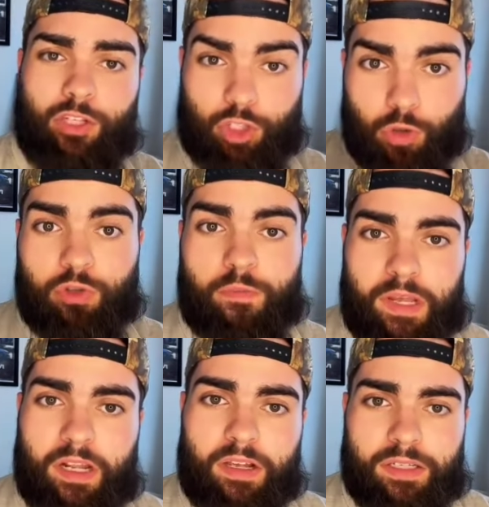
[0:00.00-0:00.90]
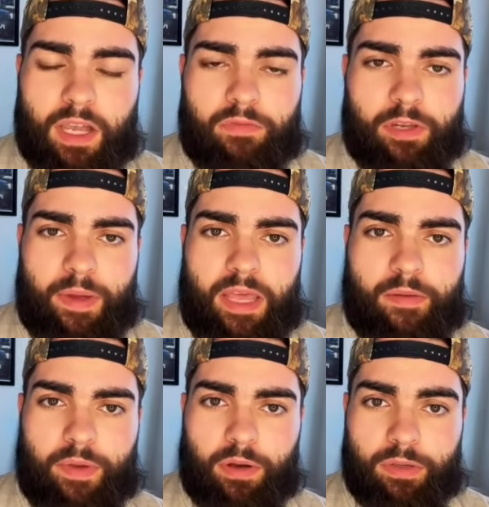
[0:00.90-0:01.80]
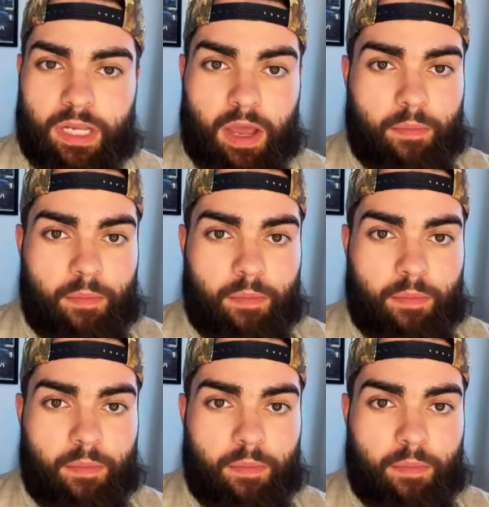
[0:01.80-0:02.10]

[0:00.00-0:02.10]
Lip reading: social media and stuff to pay the bills.